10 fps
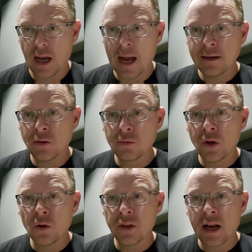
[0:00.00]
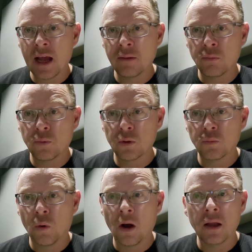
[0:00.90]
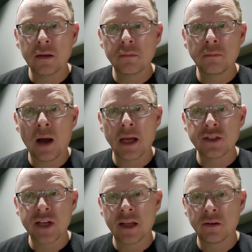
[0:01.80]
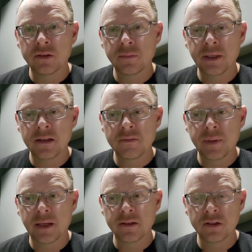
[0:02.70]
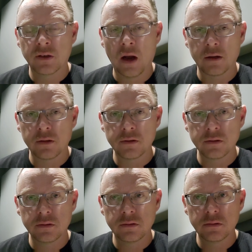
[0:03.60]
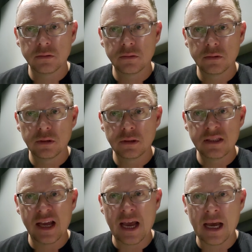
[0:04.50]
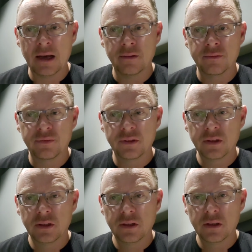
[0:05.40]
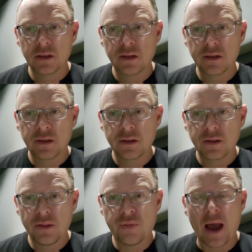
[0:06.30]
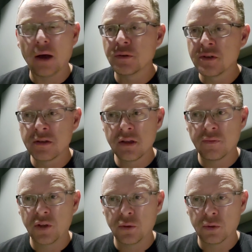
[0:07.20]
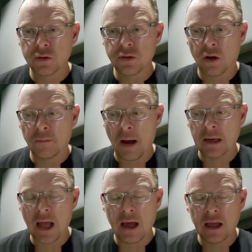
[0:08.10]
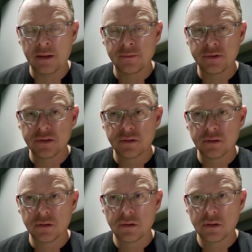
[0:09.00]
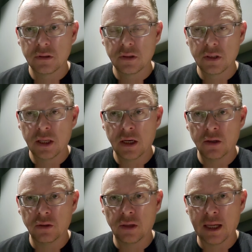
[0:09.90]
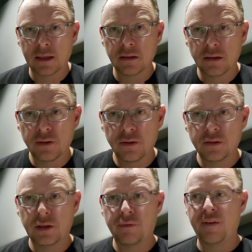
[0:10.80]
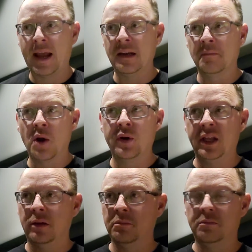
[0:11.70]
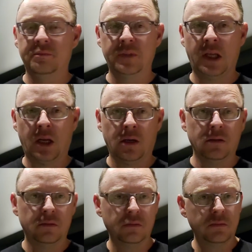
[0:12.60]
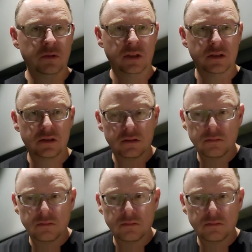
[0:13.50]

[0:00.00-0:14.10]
I don't know that I would want my channel to be as big as the Crockers, to have thousands of viewers on my lives, you know, like Fandemonium, you know, just,